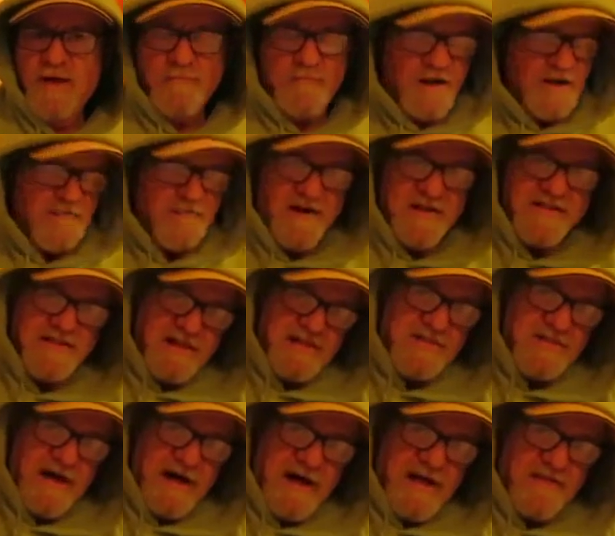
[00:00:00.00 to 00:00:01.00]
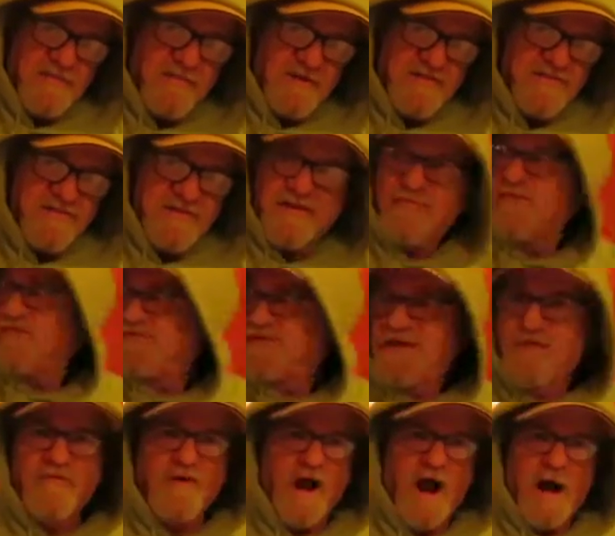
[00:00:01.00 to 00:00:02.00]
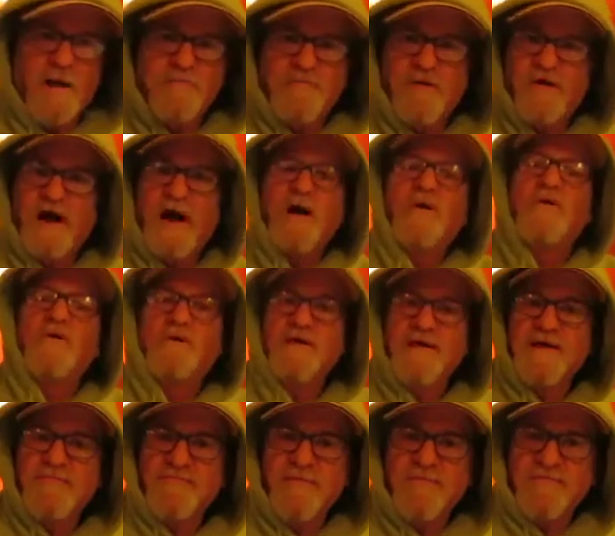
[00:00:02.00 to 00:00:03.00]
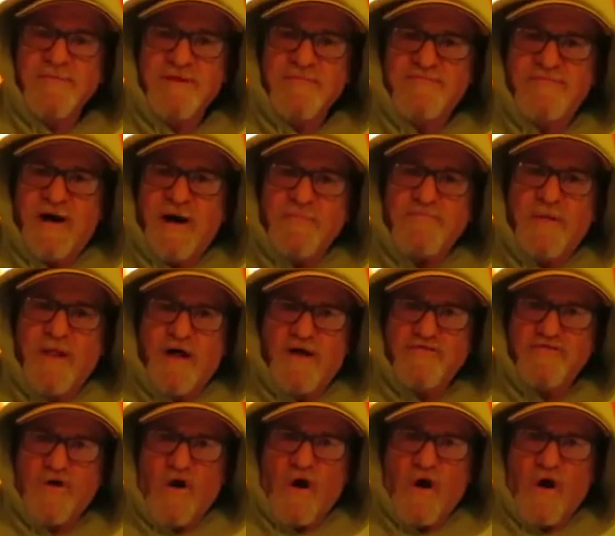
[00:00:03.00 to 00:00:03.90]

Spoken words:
But if I did that with Stephen Harper, I couldn't even be 5 blocks